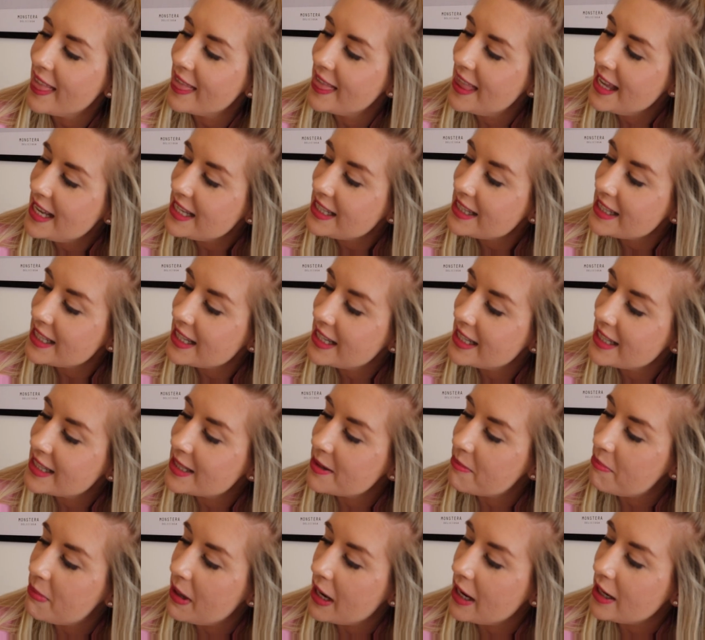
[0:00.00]
this
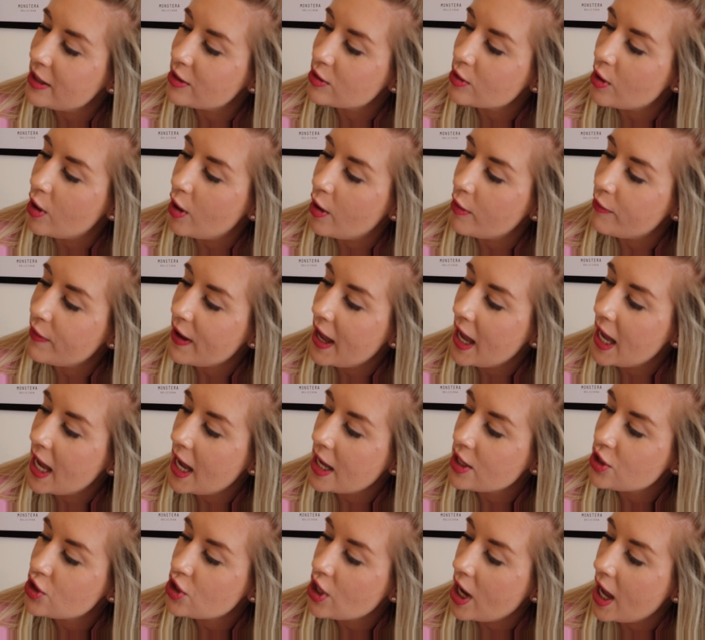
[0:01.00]
is a blend of
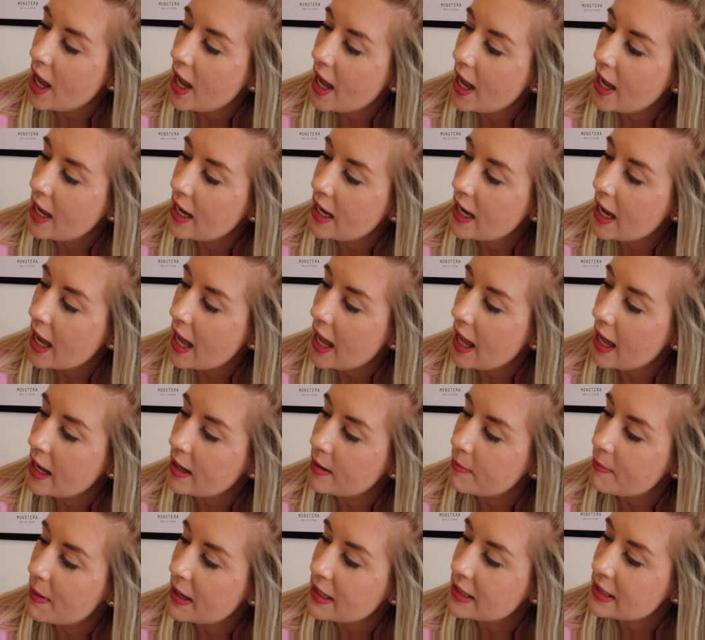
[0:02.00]
AHA
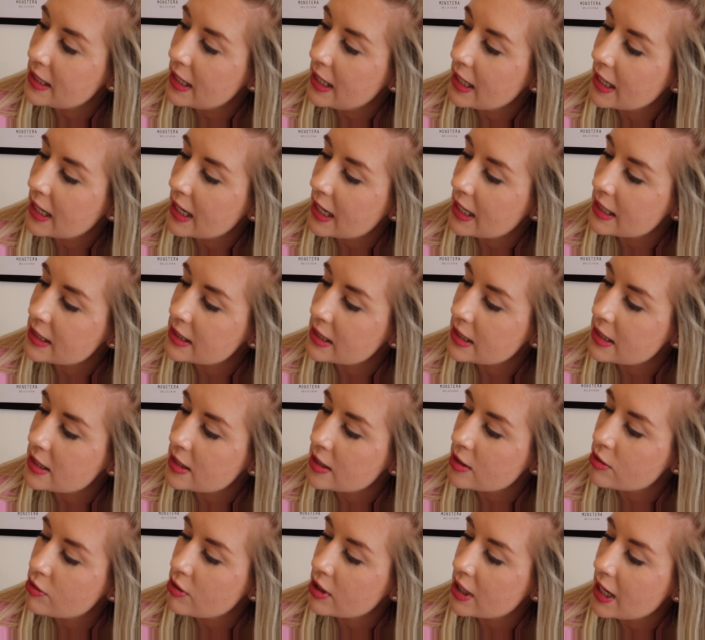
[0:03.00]
and mandelic acid,
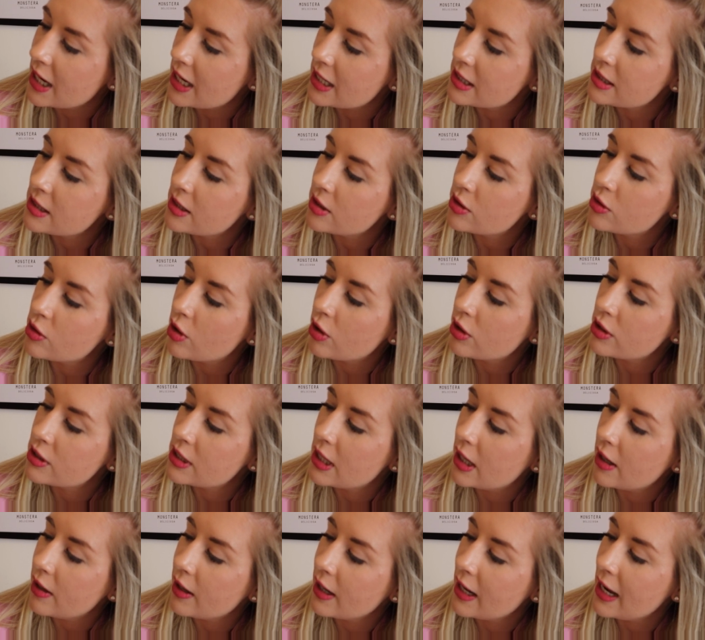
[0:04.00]
citric acid,
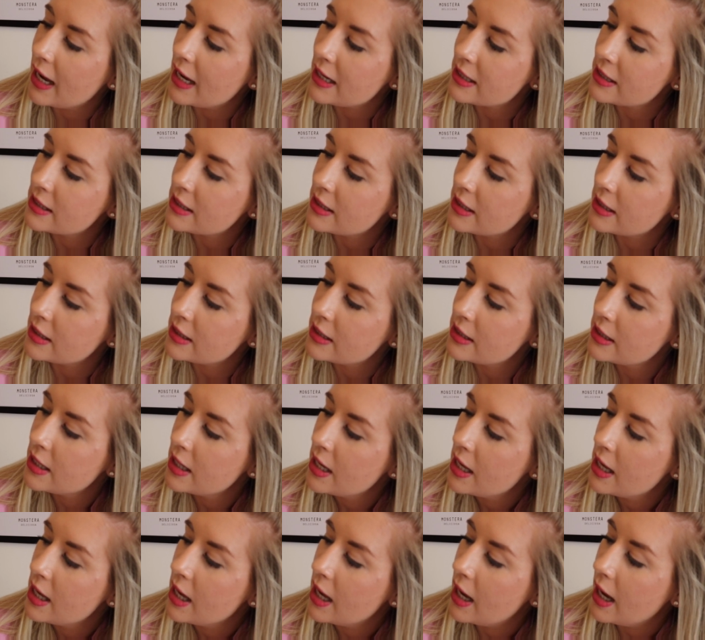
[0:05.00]
tartaric acid,
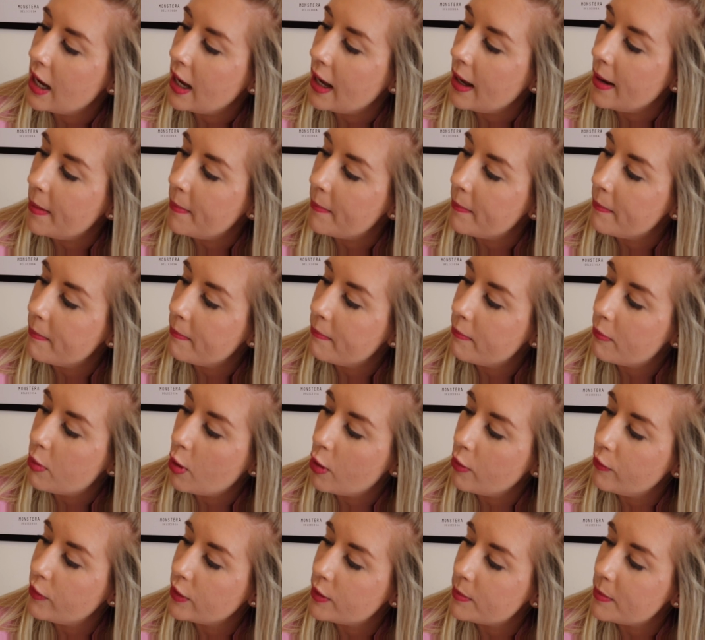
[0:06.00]

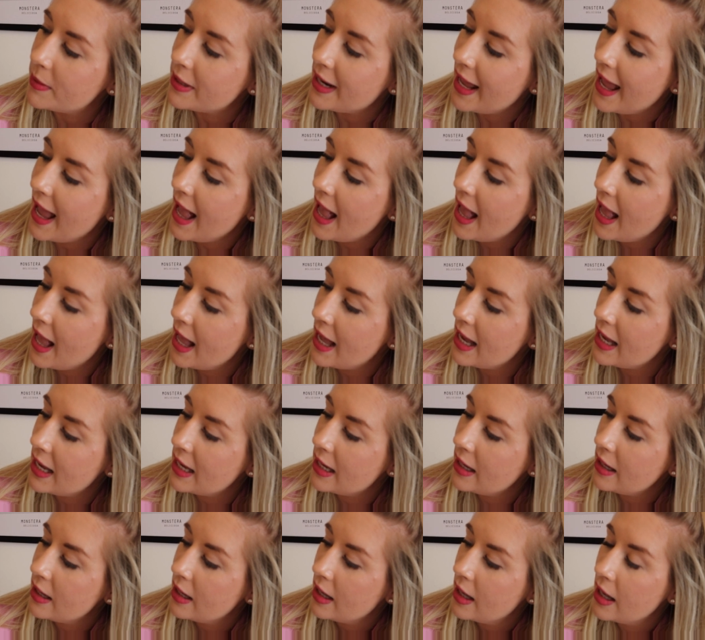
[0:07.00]
provitamin
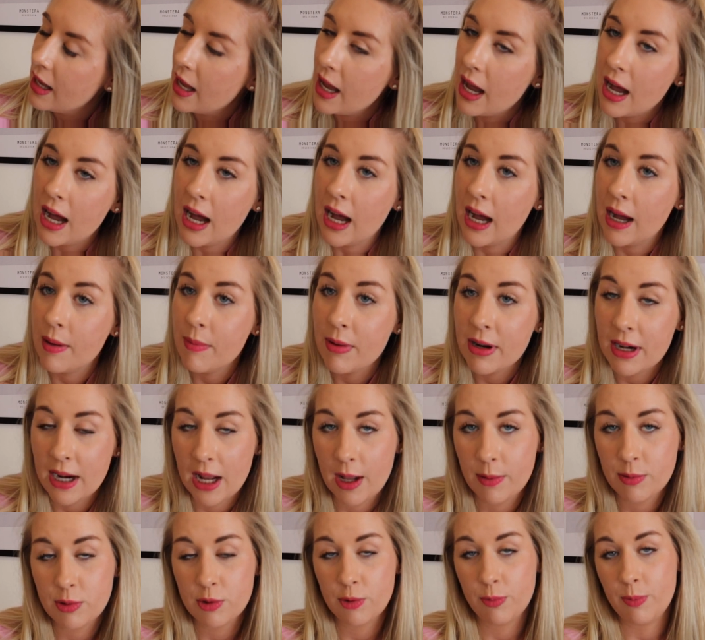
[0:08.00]
A. It
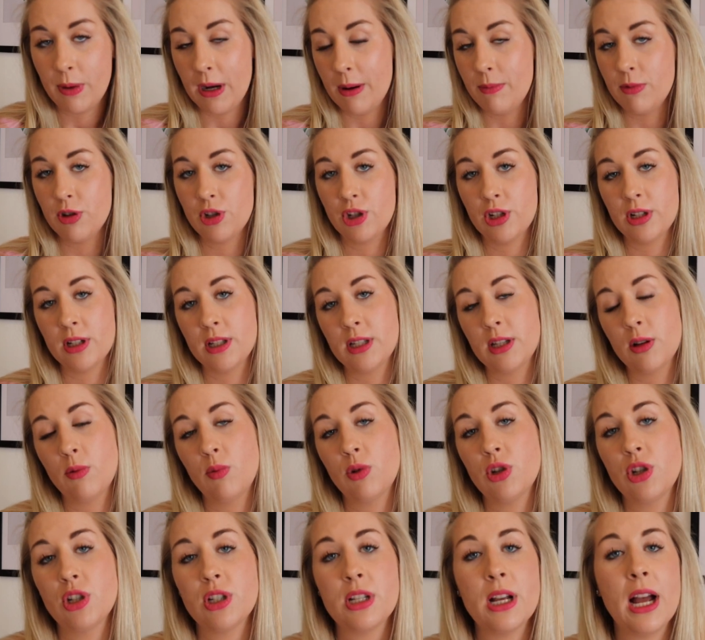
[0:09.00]
helps with blemishes,
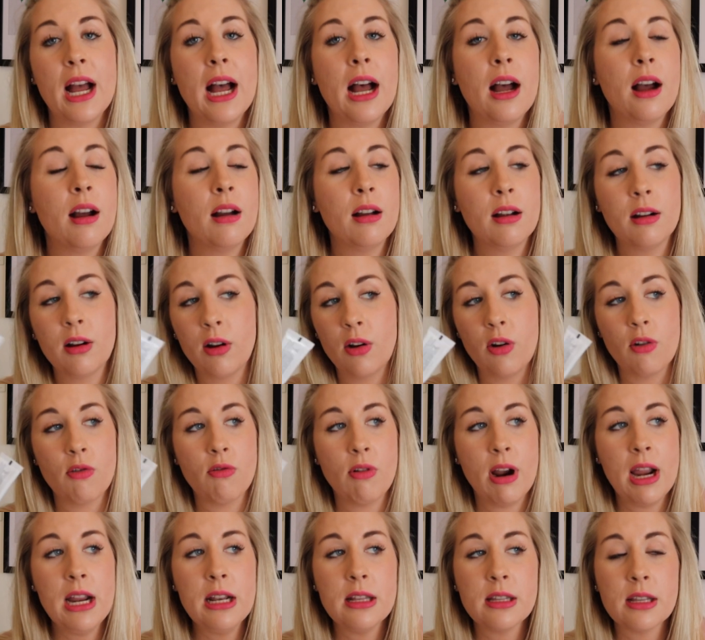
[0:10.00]
which is
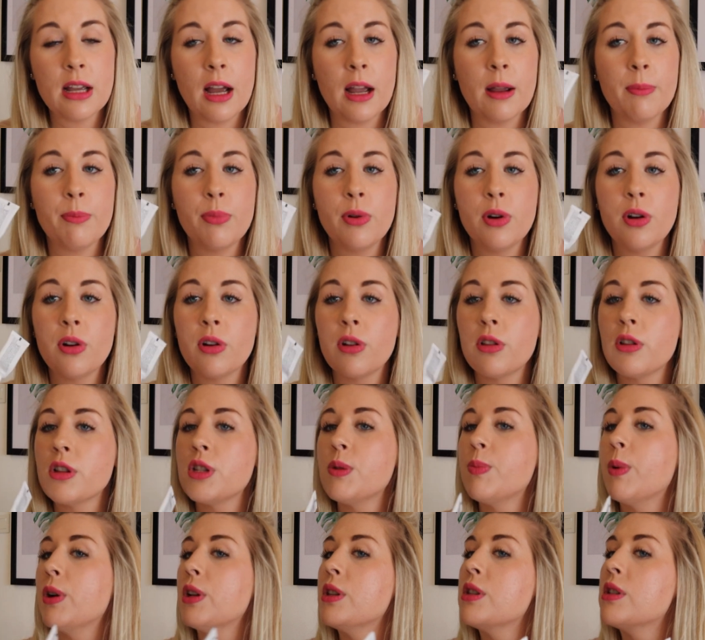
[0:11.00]
great. I put it on the
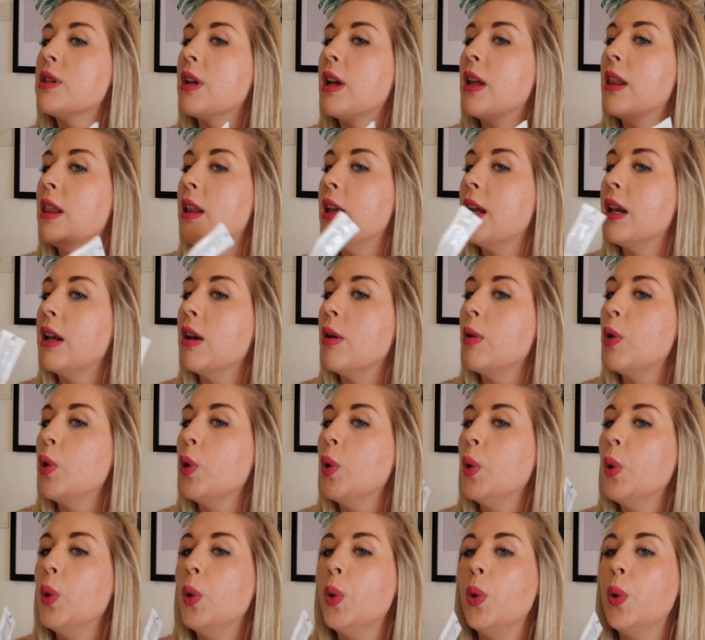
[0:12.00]
spots and then